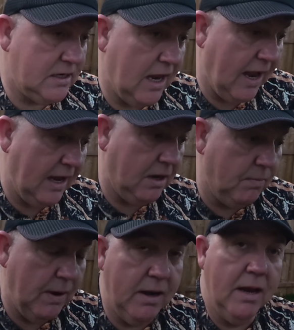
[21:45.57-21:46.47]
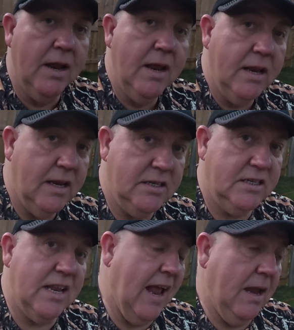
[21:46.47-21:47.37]
is the Hikeman. This
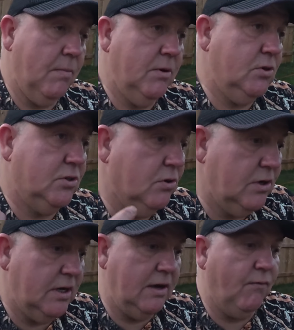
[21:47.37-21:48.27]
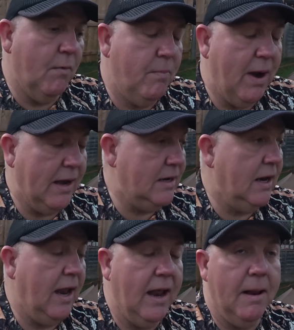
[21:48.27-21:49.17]
is the Hikeman just under a different
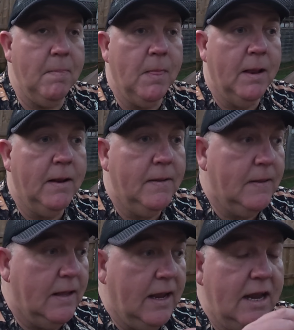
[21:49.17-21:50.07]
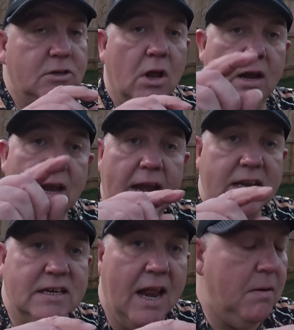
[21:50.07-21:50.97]
brand. Um, he's got little S